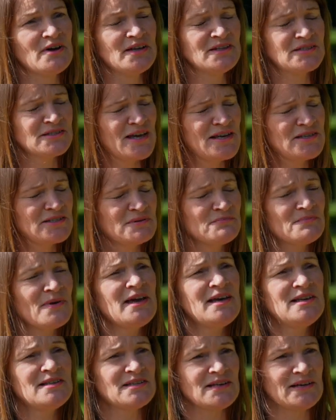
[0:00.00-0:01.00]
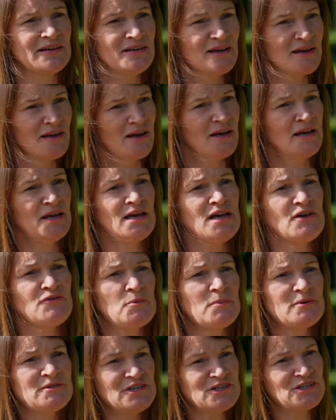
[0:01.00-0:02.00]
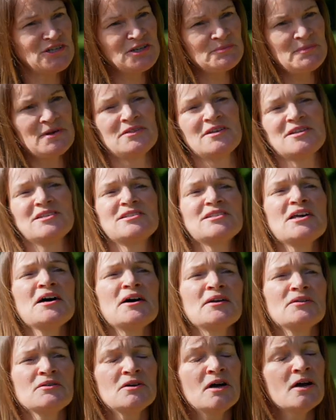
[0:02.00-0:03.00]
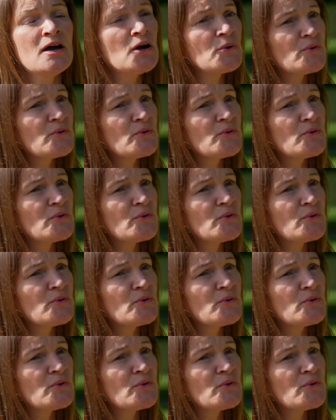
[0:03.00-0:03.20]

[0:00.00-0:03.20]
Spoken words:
and taste amazing if you position them in the sun,